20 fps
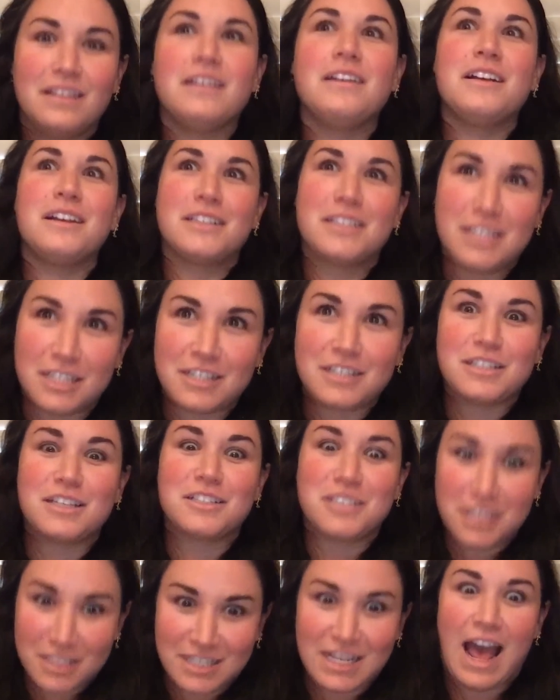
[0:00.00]
yeah,
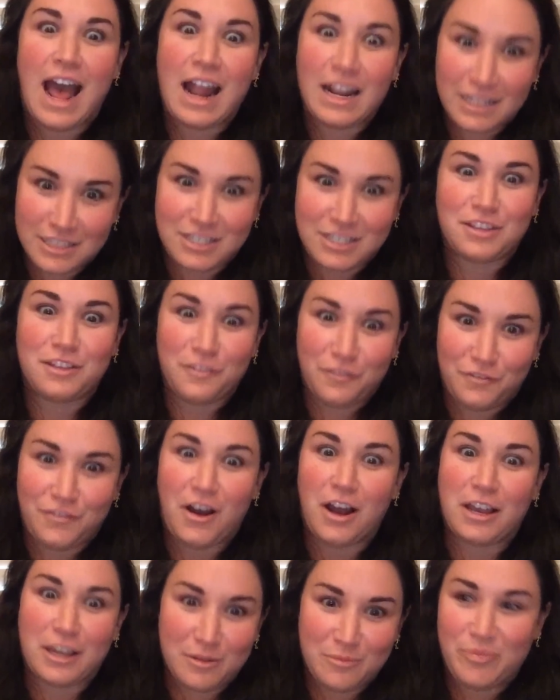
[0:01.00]
just add it to the
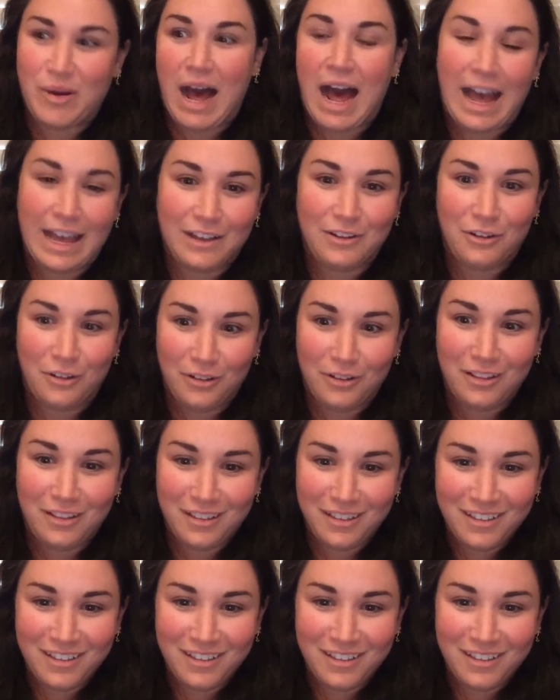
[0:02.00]
fucking pile."